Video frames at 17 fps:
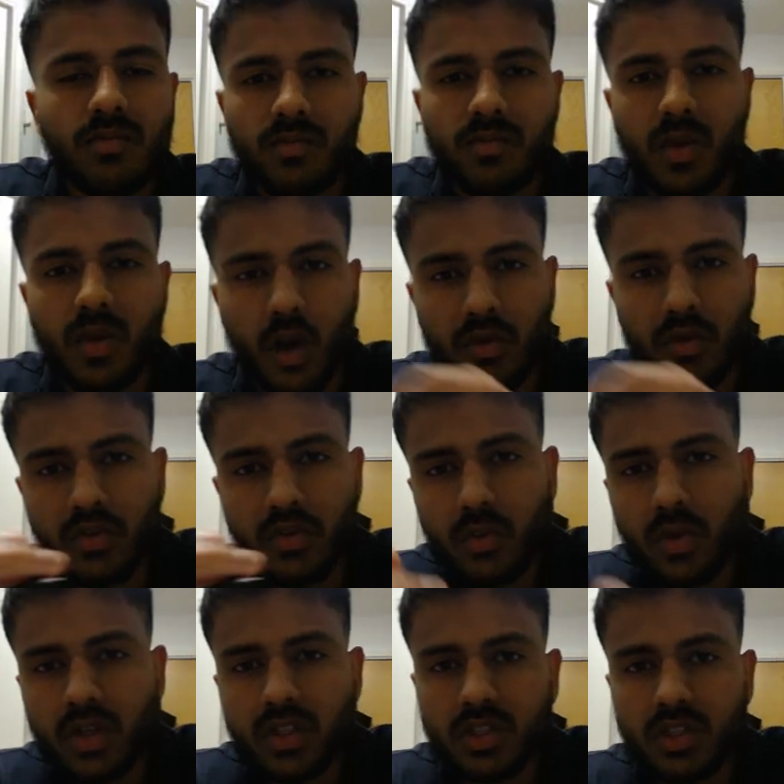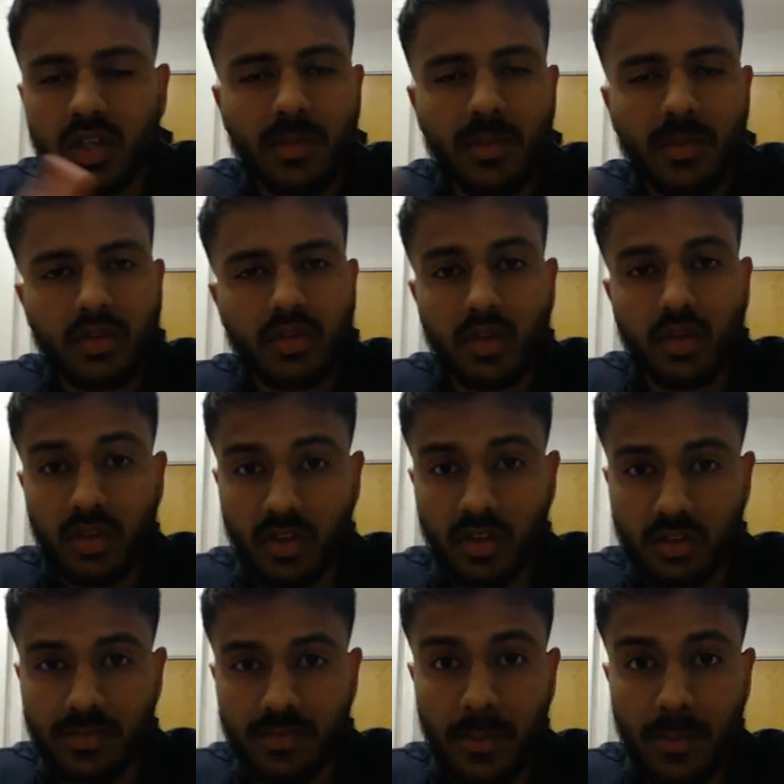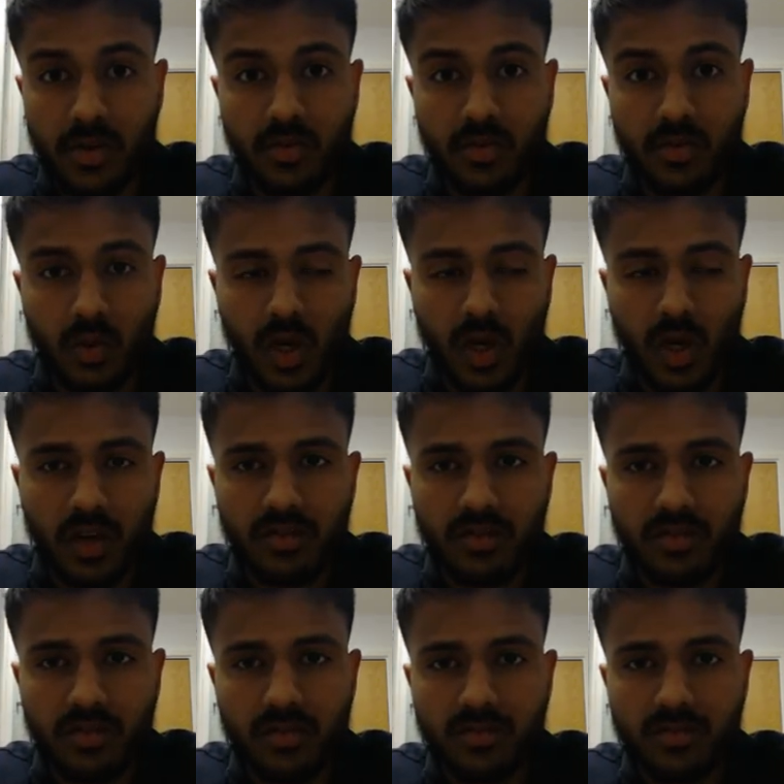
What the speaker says: Now, if you were to somehow do this experiment in real life,